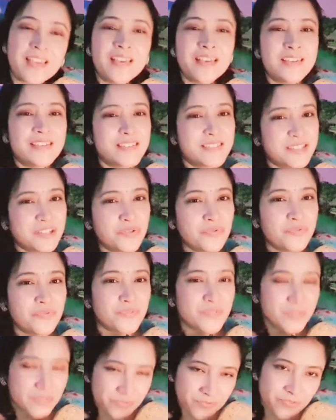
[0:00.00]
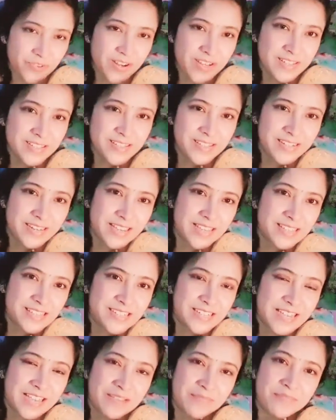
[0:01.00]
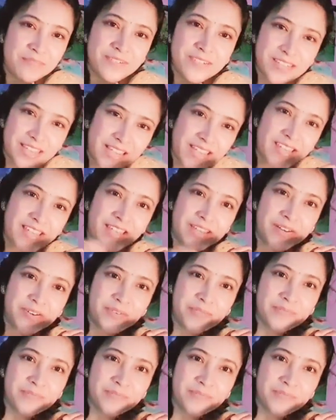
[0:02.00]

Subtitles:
See you friends next time. Take care.